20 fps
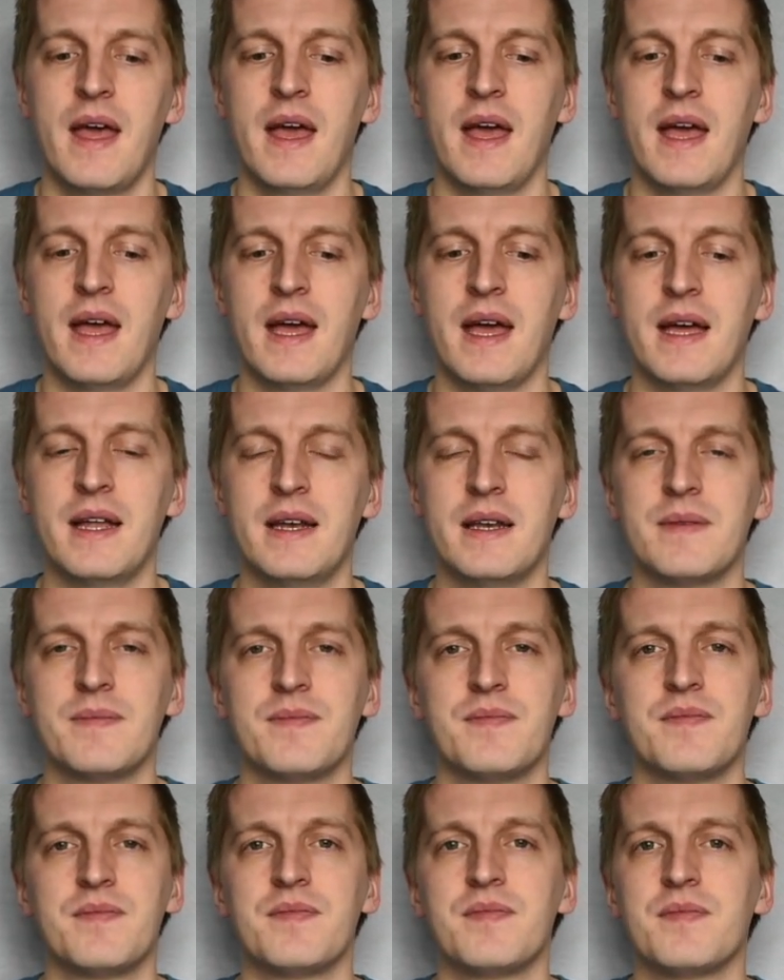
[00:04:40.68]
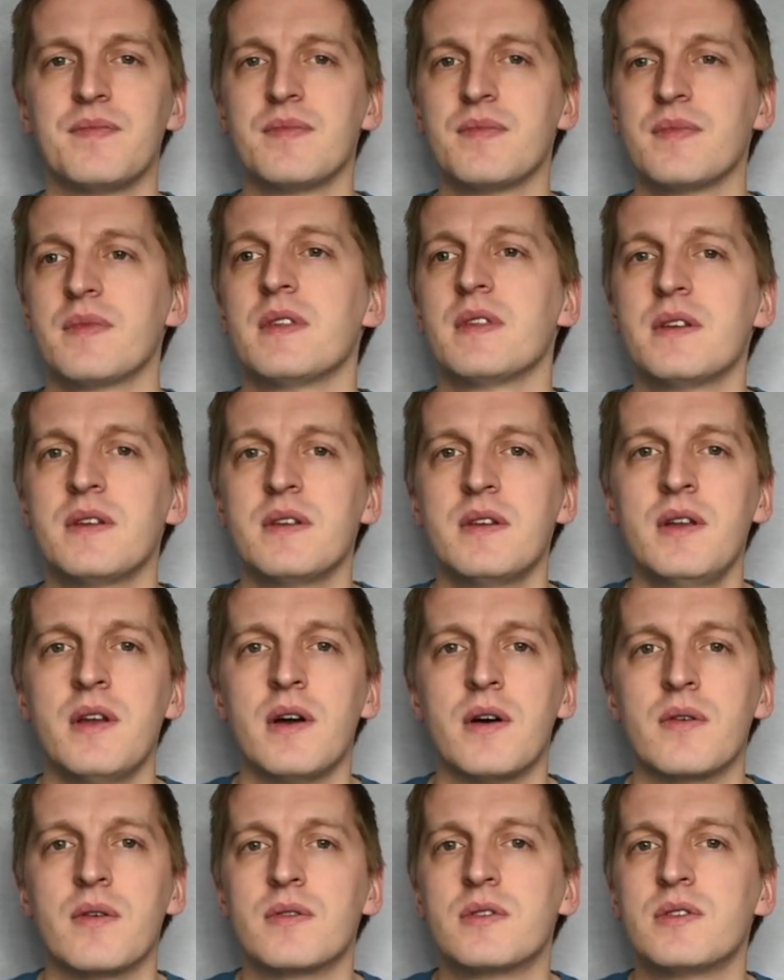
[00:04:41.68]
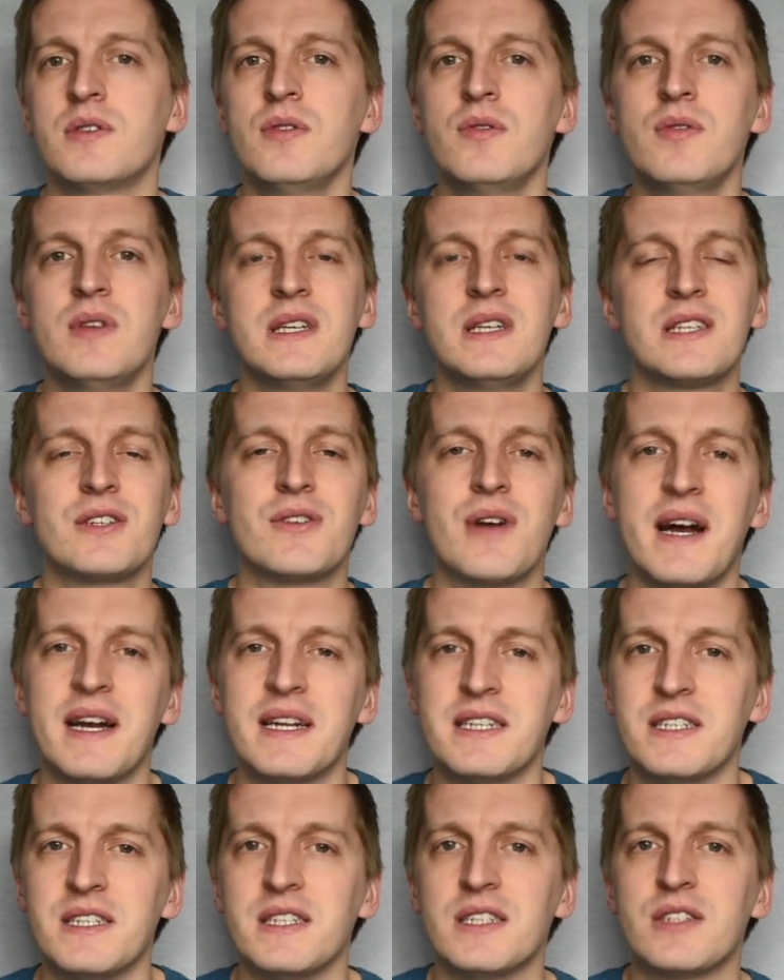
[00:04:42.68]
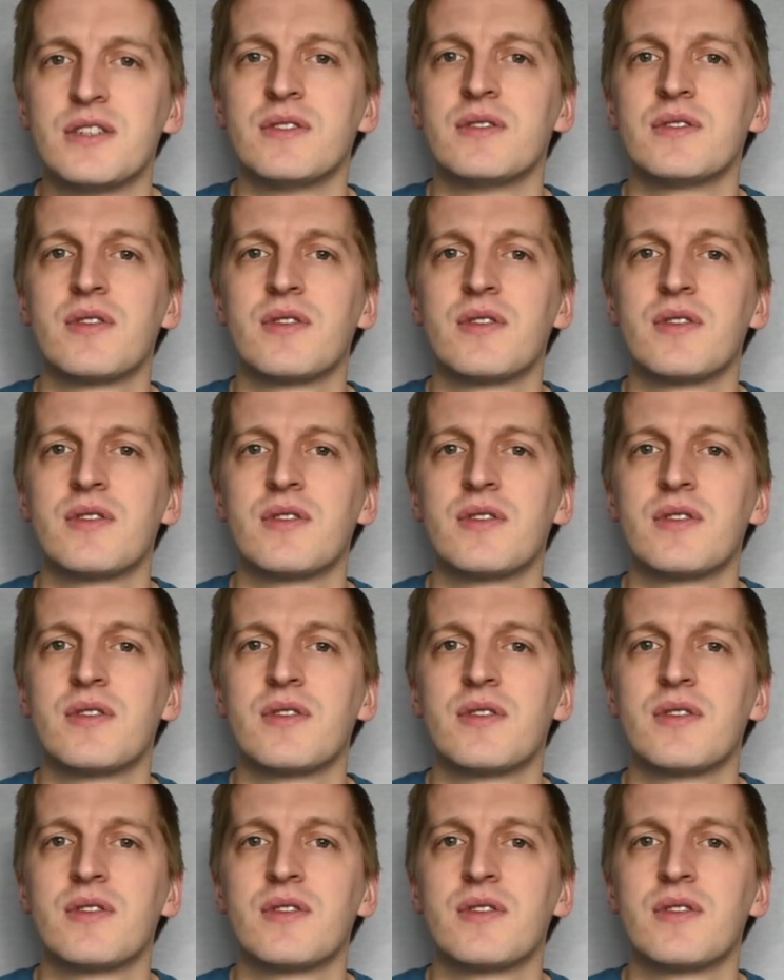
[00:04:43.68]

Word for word: And, you know, do these strategies,